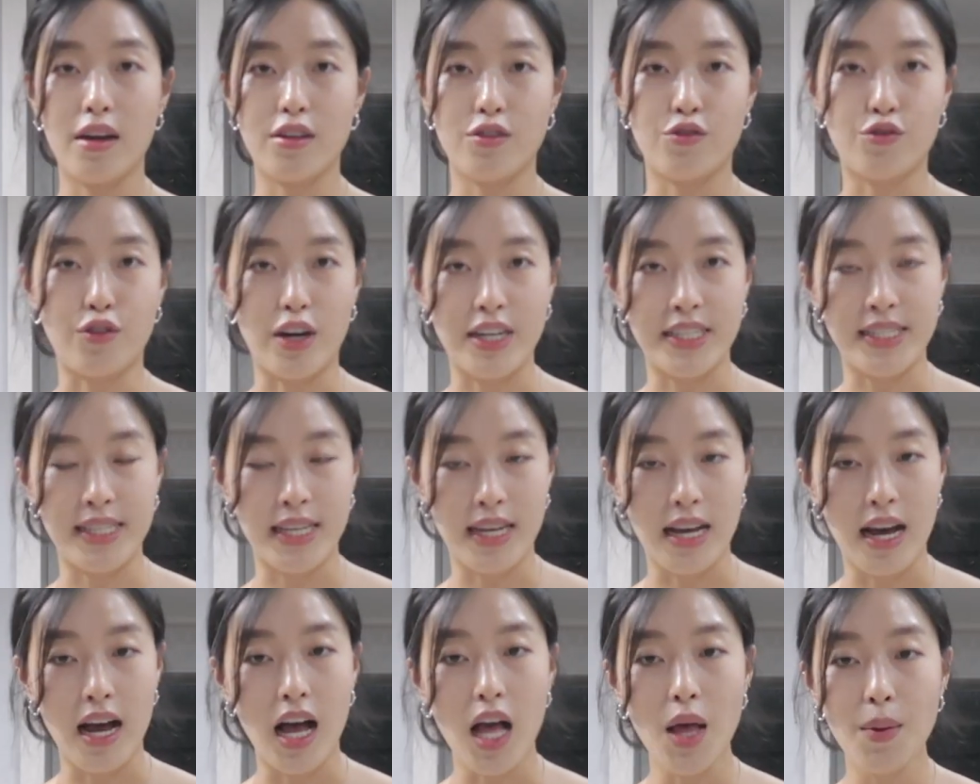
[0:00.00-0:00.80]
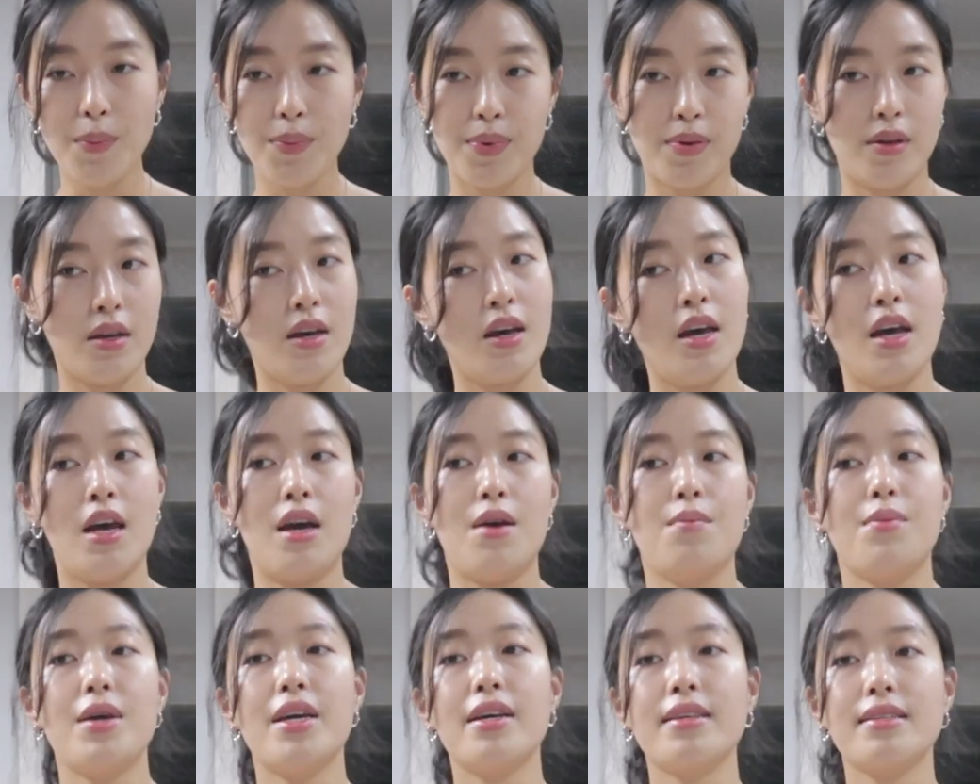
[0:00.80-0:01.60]
dressing up
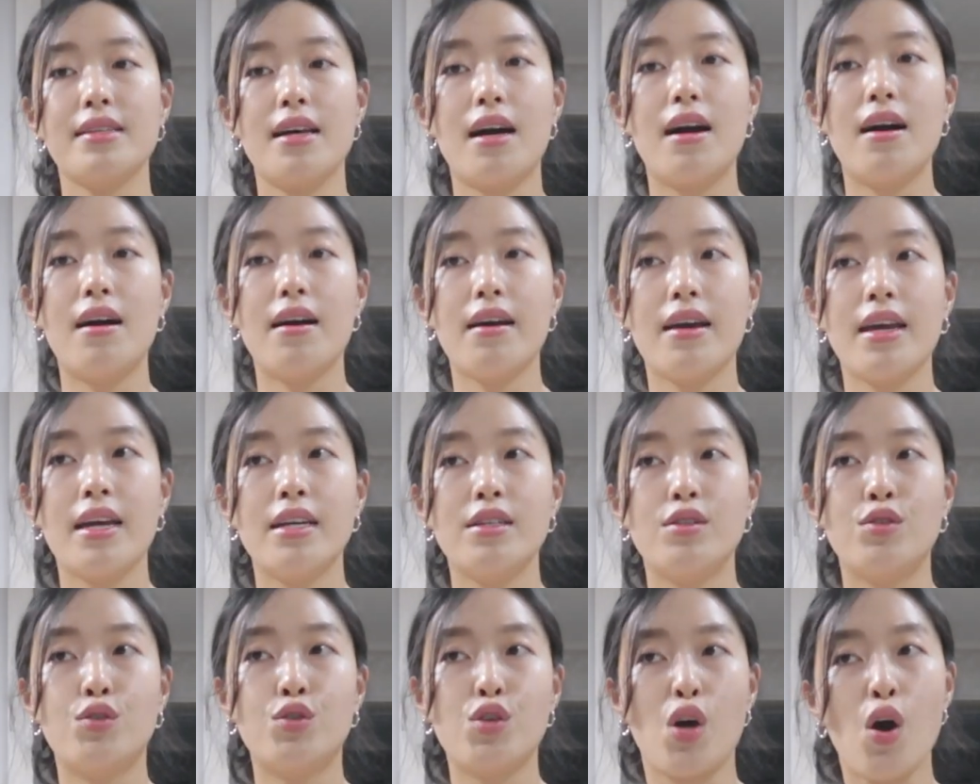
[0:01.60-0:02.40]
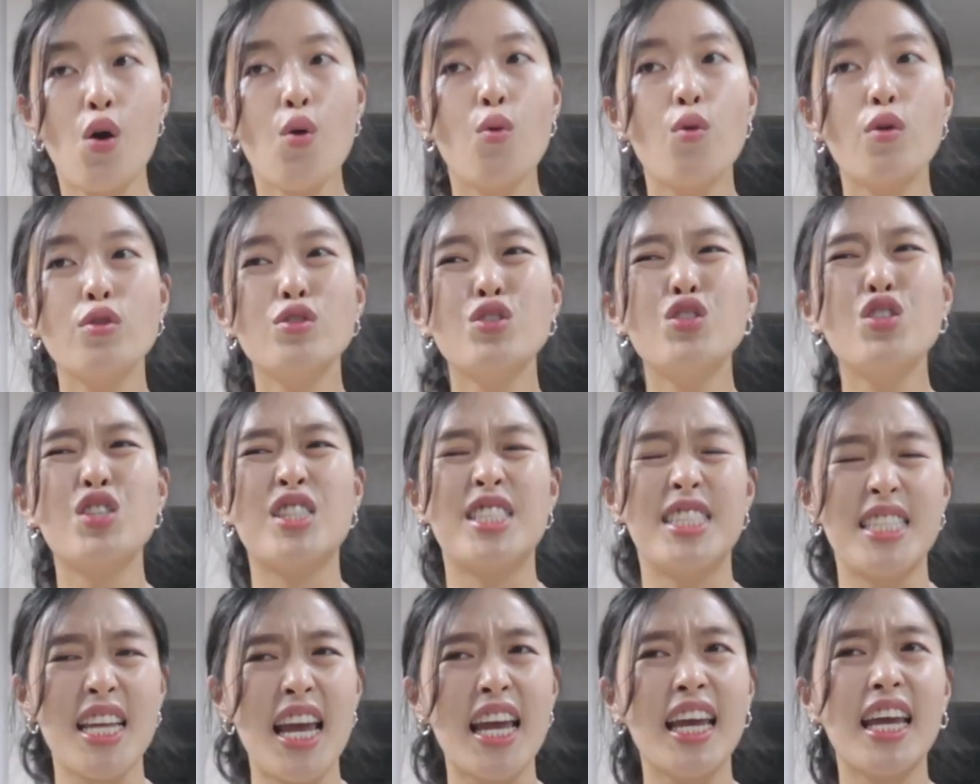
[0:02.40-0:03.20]
because I don't want to
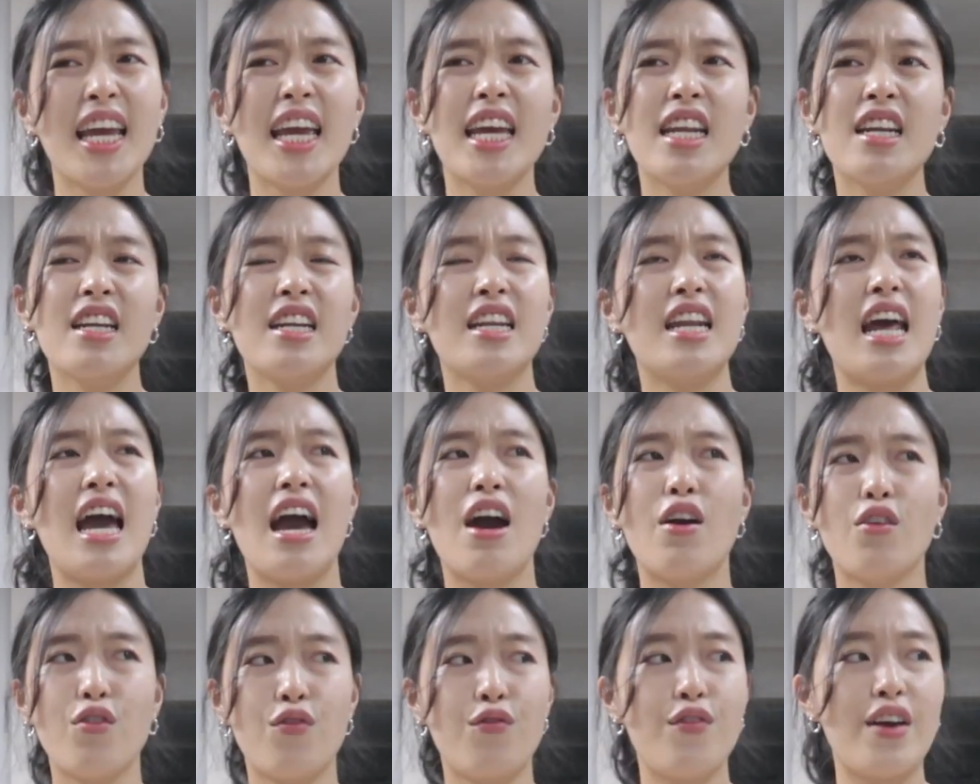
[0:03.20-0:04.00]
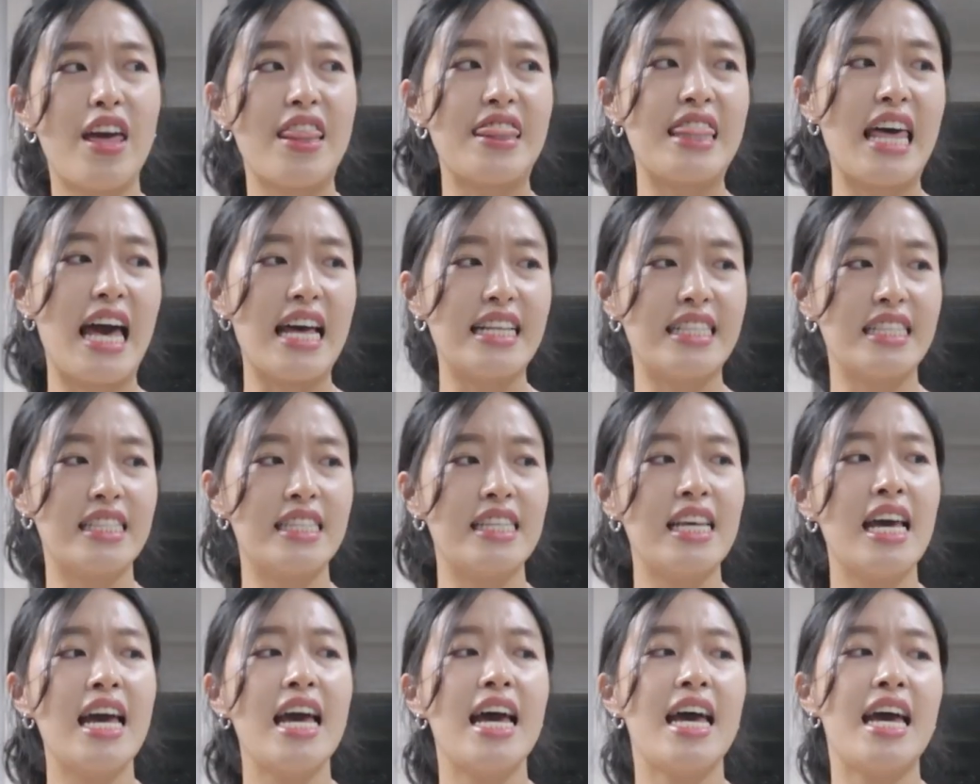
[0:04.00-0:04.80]
stay in an outfit that's
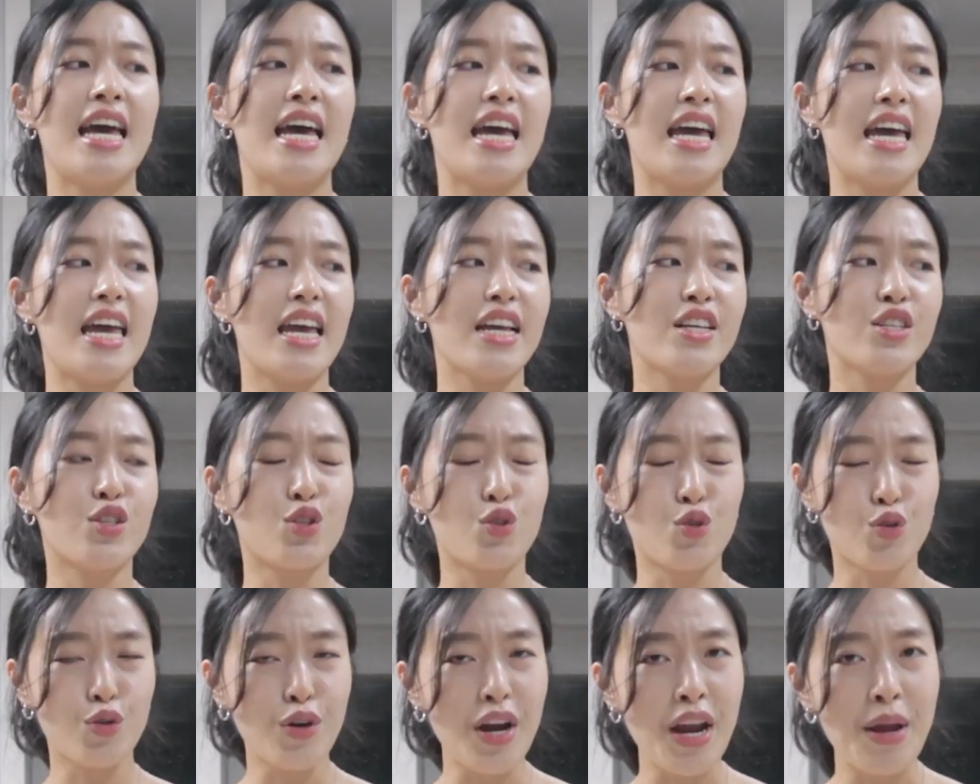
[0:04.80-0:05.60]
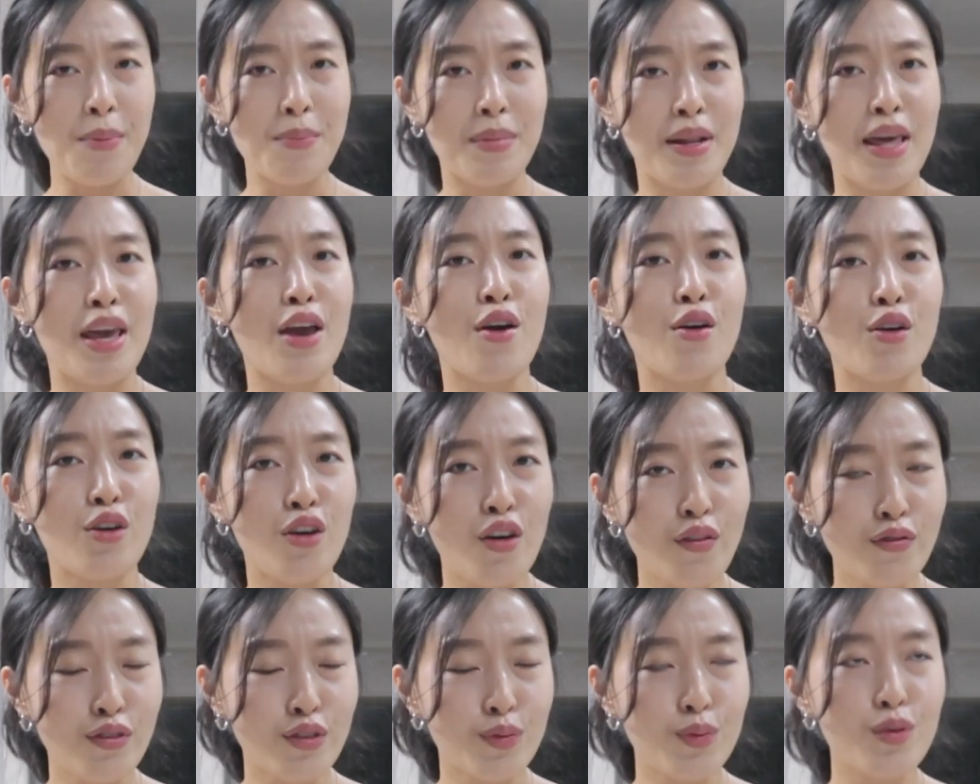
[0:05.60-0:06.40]
extremely
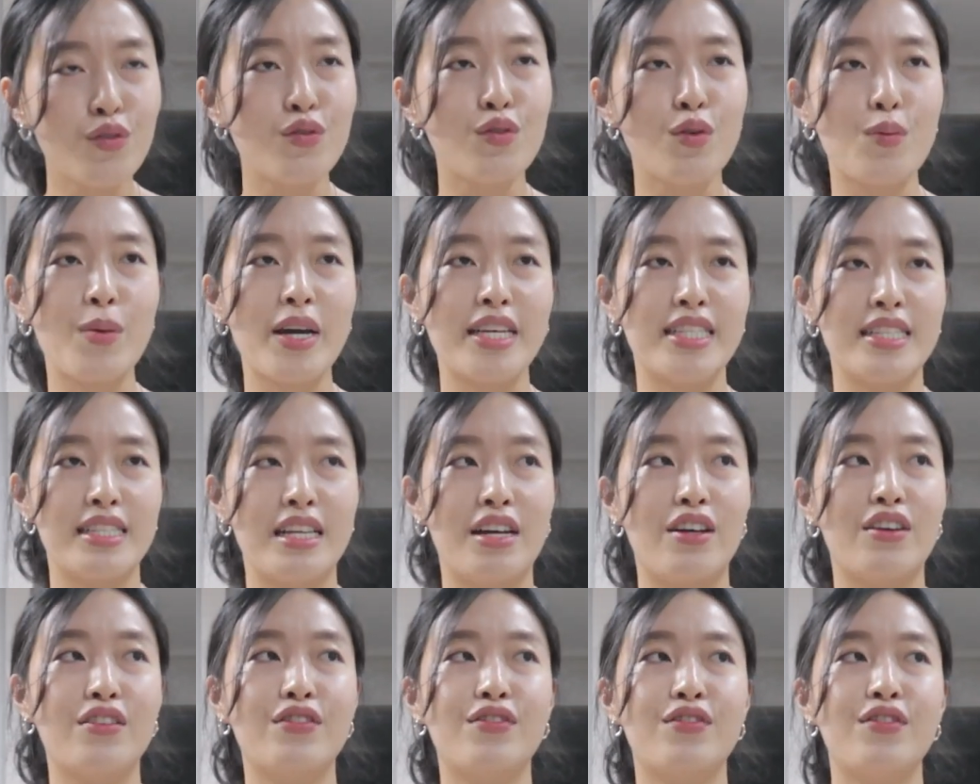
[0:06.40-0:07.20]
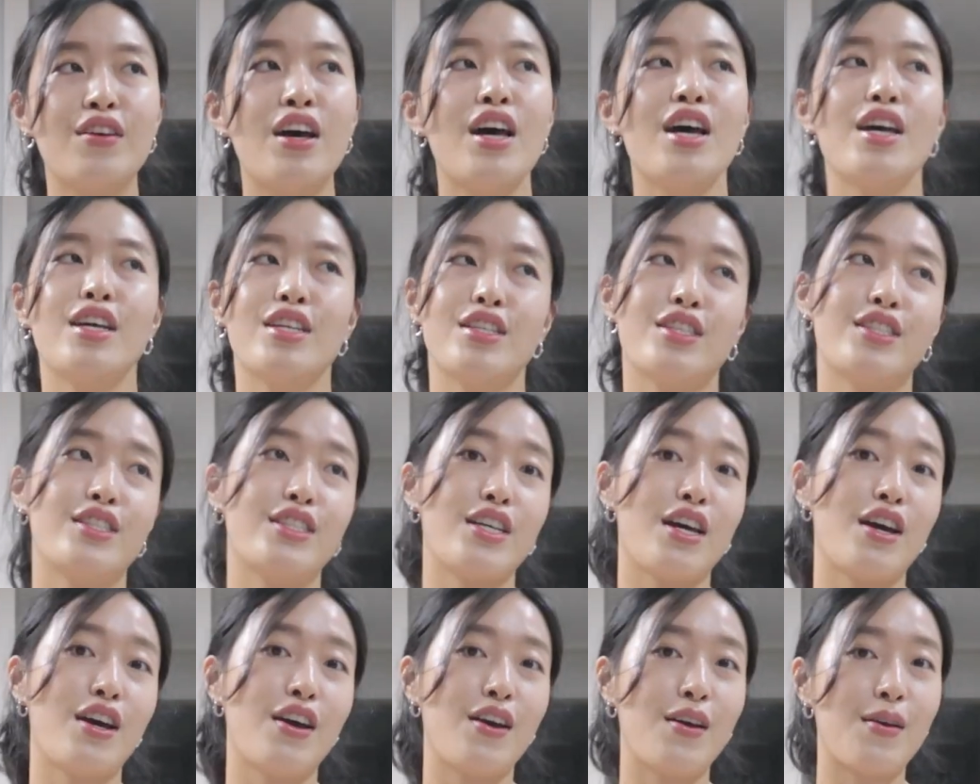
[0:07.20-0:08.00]
uncomfortable for myself.
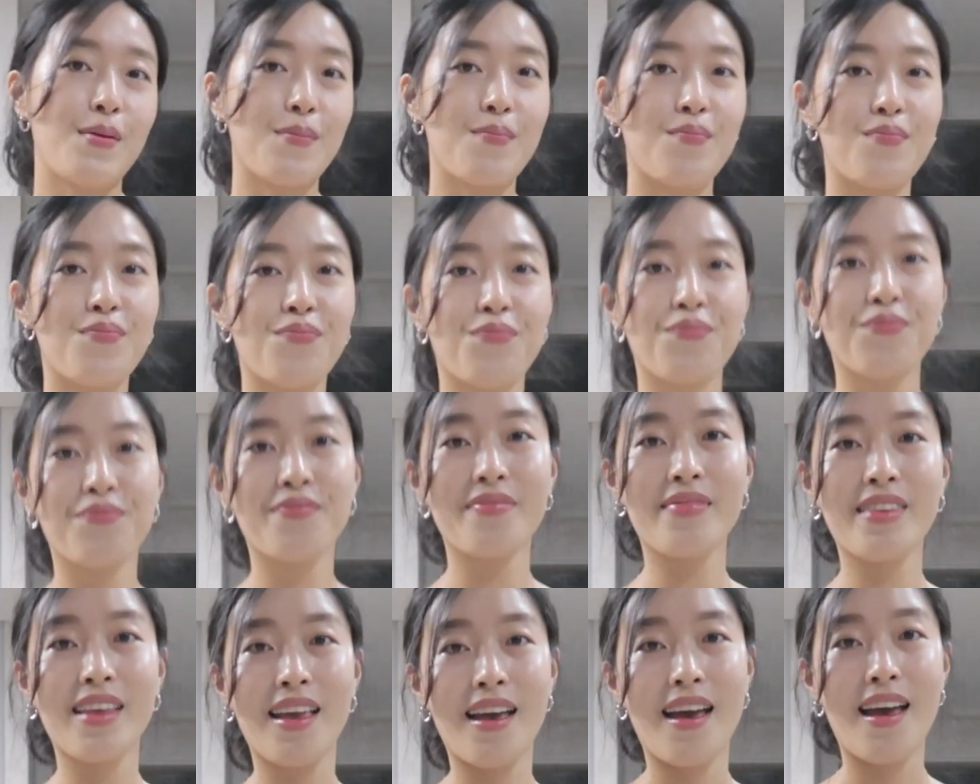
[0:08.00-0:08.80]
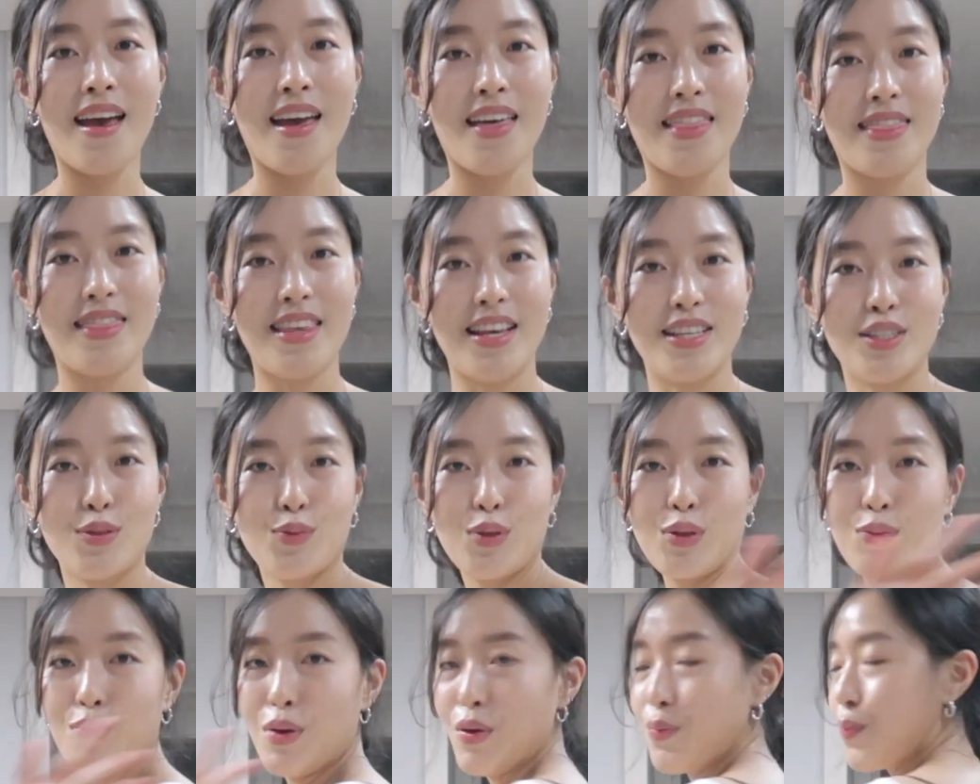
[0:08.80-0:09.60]
So this
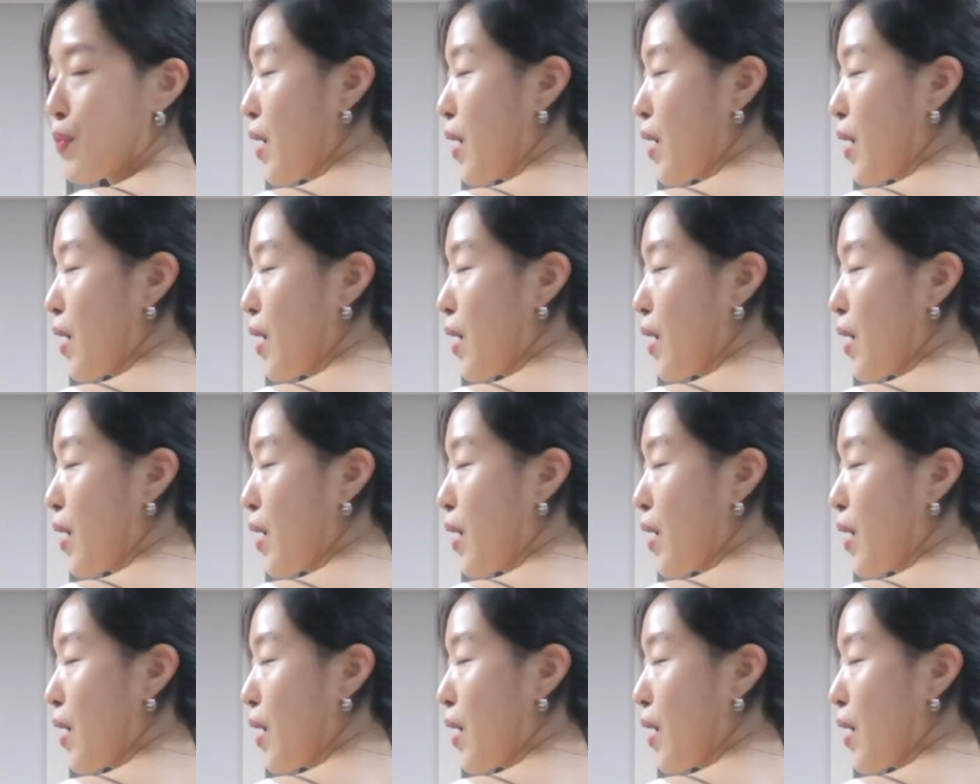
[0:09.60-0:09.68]
would be